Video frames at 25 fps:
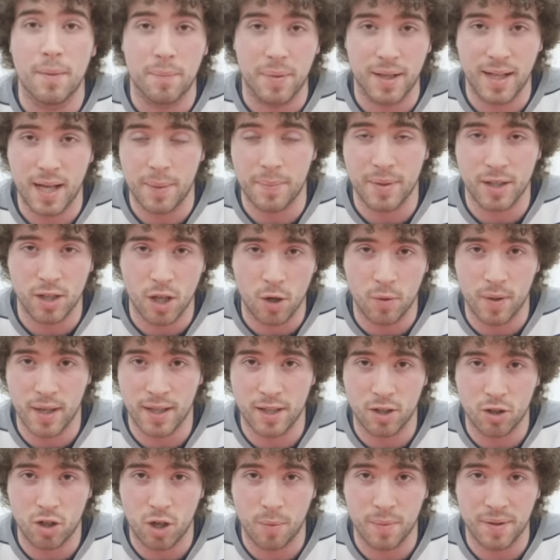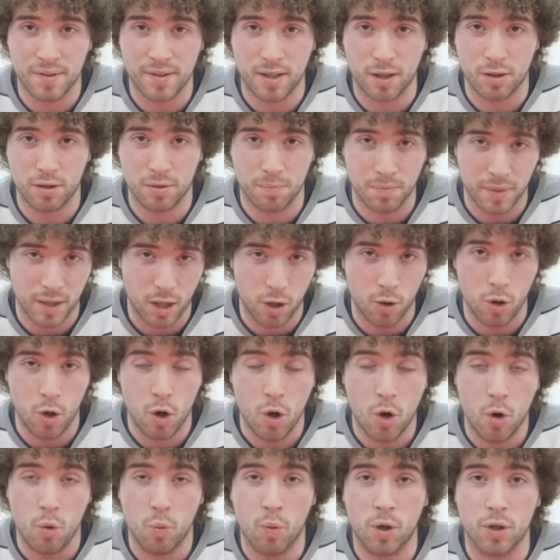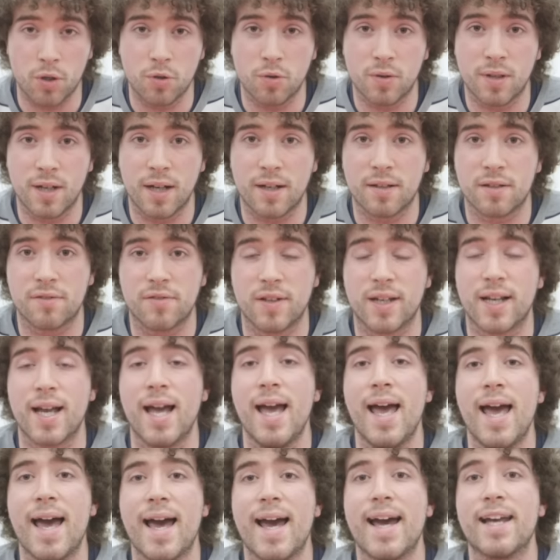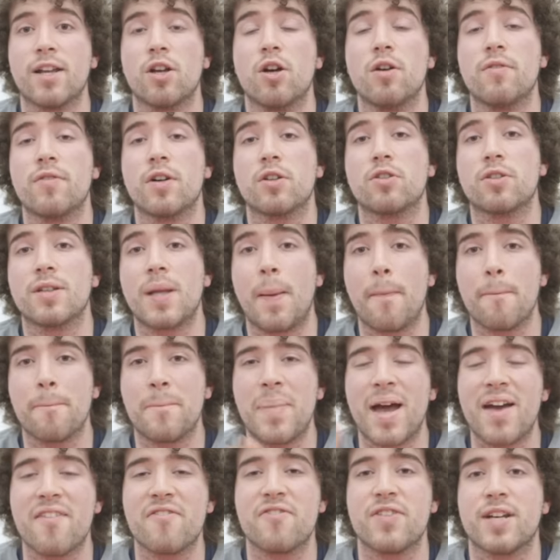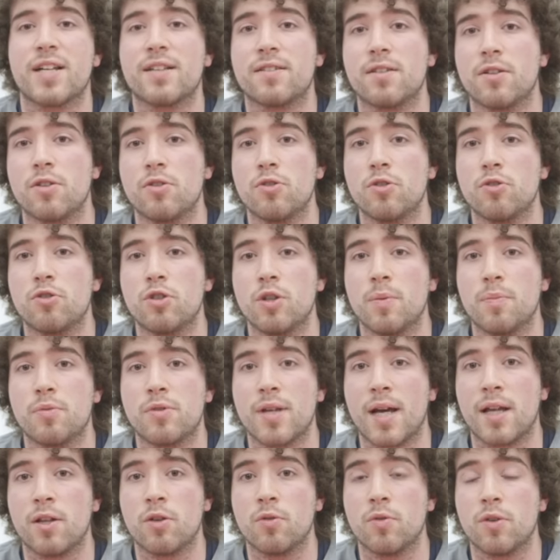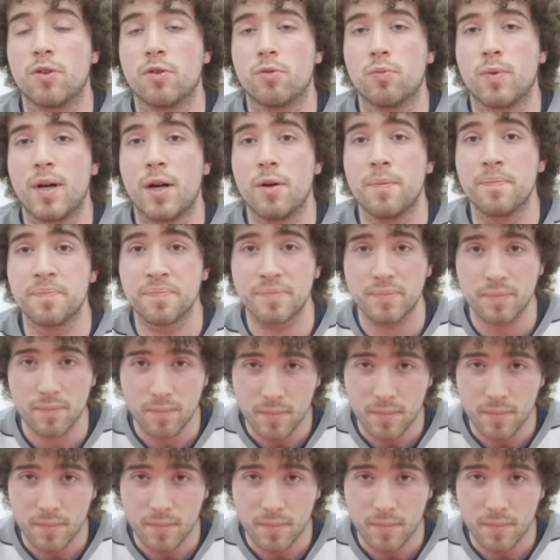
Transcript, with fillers: But let me know in the comment section below what you guys think. Head over to the BetVictor YouTube channel as well.